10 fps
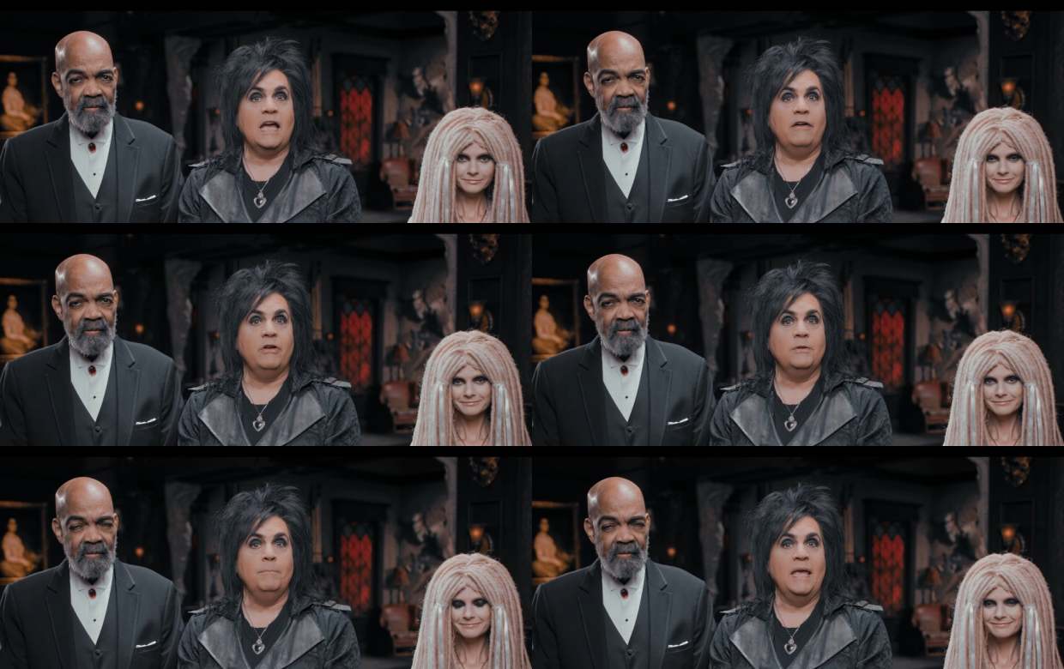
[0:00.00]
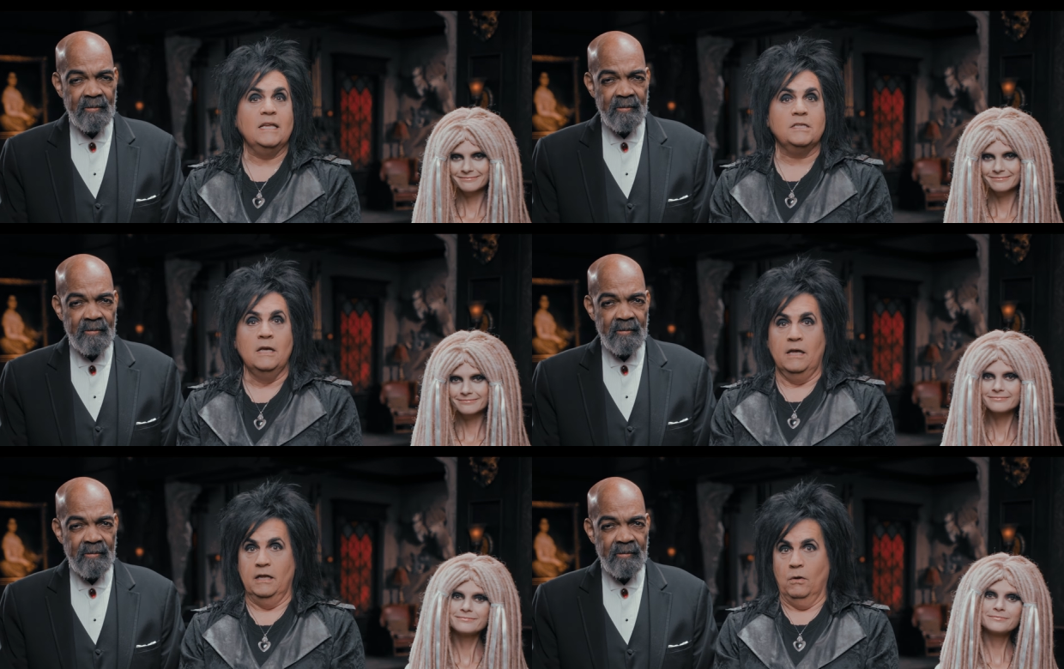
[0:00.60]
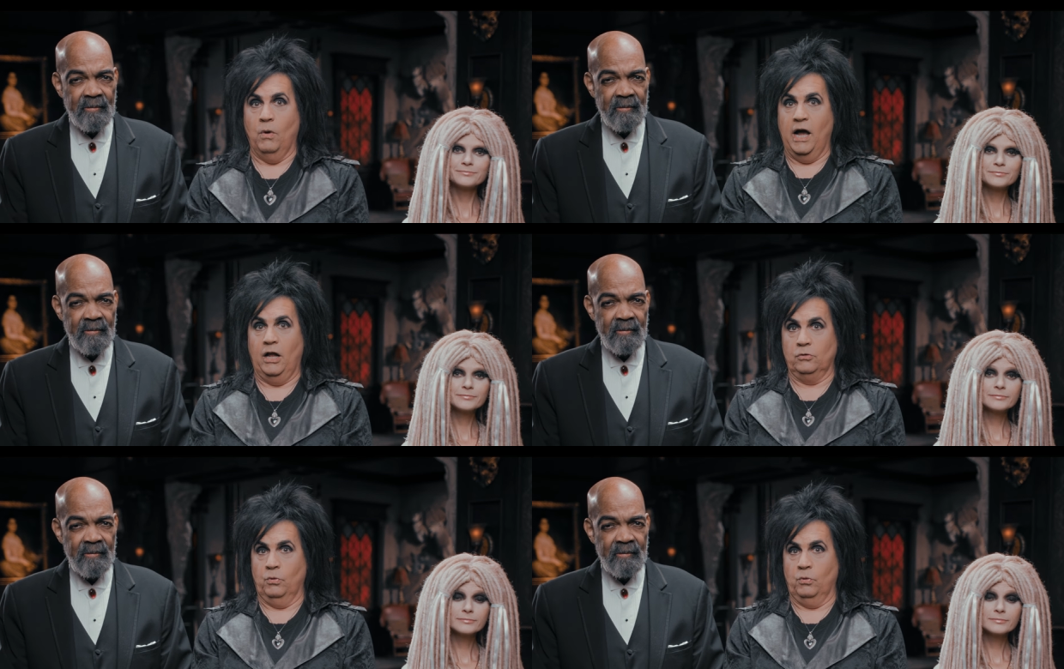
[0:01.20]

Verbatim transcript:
Speaker 1: covered meet in a wild